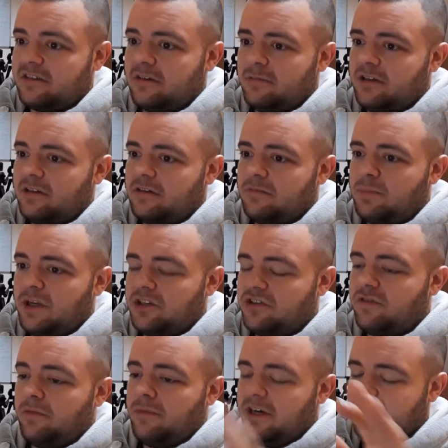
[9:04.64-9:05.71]
something pinched
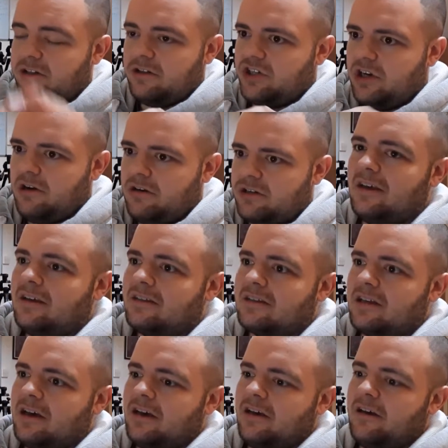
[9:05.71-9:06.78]
from Mike Tushier, is
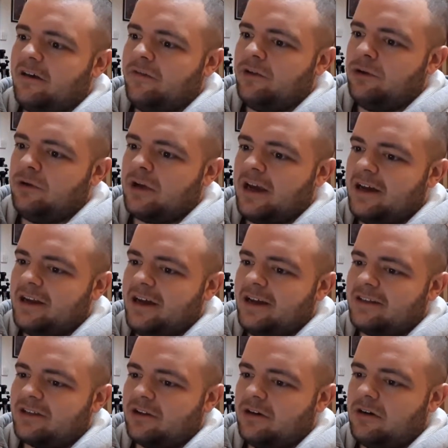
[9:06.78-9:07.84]
that if you can't
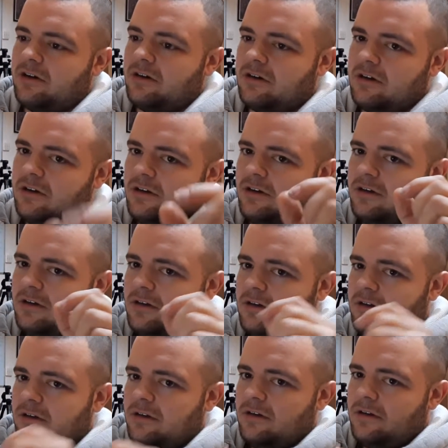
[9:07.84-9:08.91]
answer
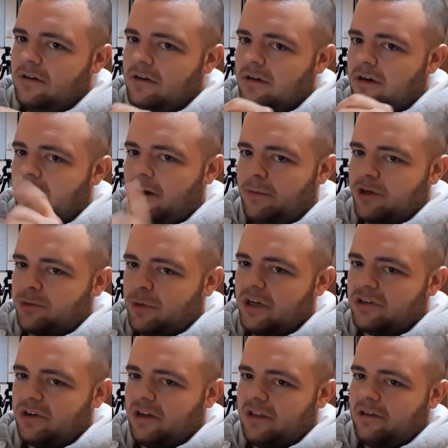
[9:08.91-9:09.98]
how much
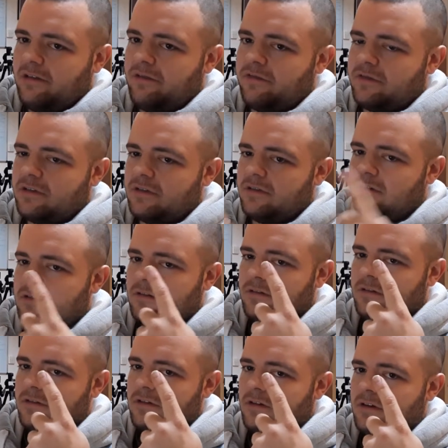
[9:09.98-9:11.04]
weight should I lift,
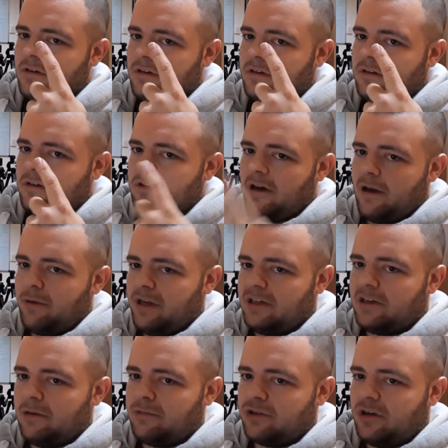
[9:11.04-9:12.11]
how many
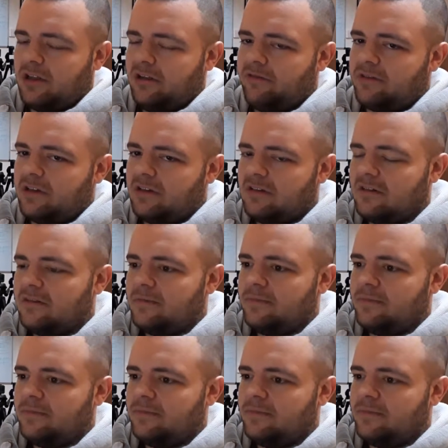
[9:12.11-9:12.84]
times should I lift it,